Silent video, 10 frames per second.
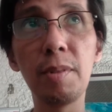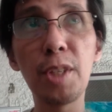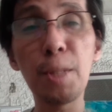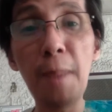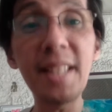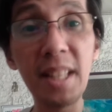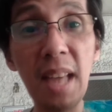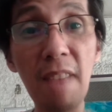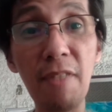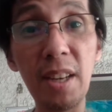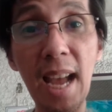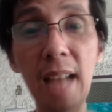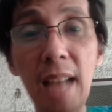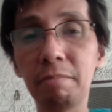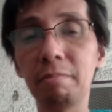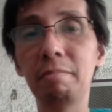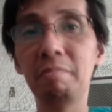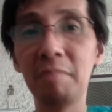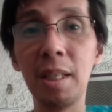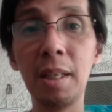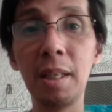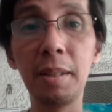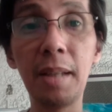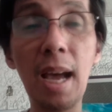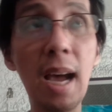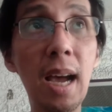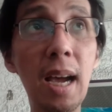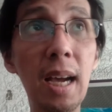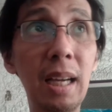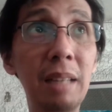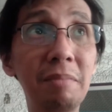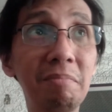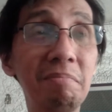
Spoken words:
spice level niya na